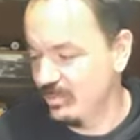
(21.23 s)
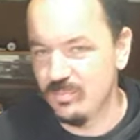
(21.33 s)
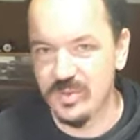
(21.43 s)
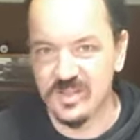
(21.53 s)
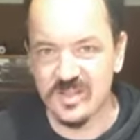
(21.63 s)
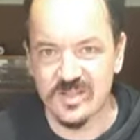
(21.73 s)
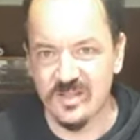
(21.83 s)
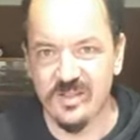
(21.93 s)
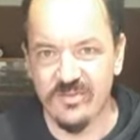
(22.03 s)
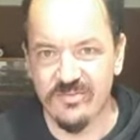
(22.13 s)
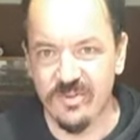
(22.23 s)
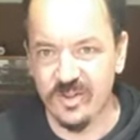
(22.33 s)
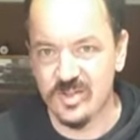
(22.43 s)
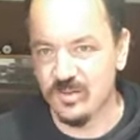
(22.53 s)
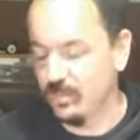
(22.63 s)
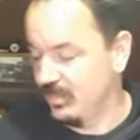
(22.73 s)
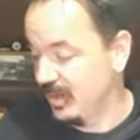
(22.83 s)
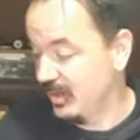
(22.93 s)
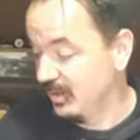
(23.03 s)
bitches, so you got to fully strip them down.